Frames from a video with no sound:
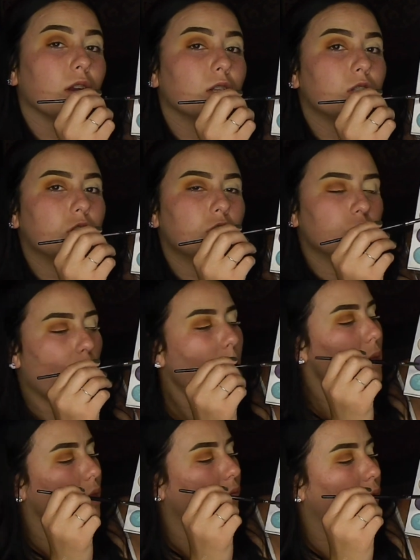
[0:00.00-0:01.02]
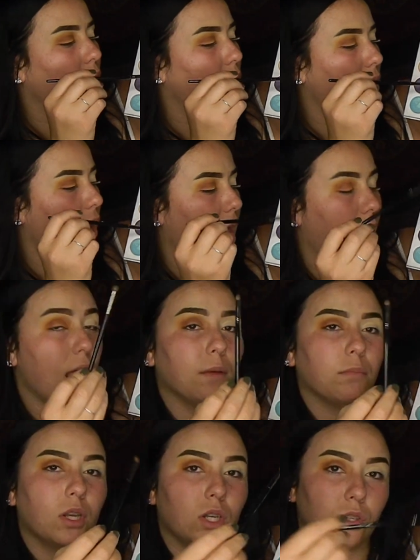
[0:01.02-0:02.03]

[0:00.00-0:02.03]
And it's so beautiful. And I'm going